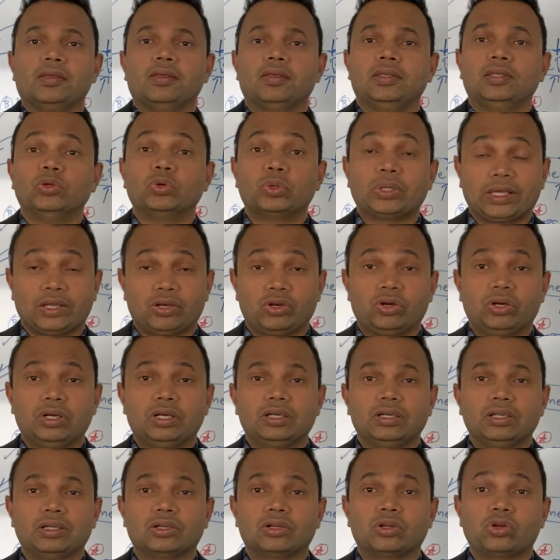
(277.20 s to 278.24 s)
you cannot
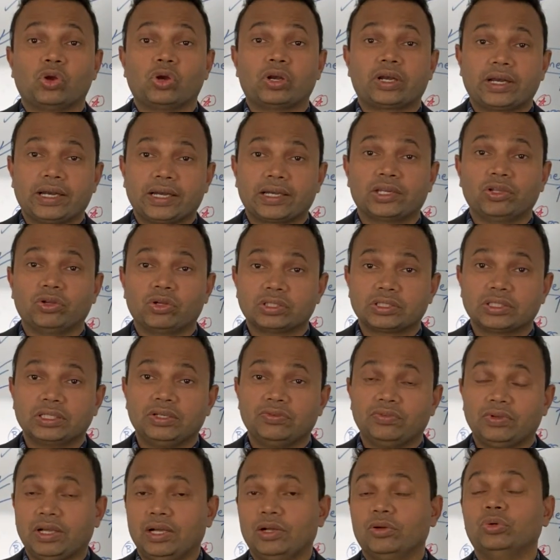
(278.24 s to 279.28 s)
contract yourself
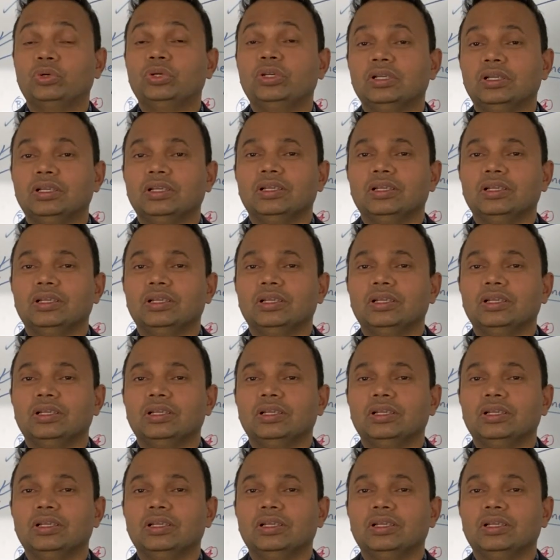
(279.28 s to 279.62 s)
out,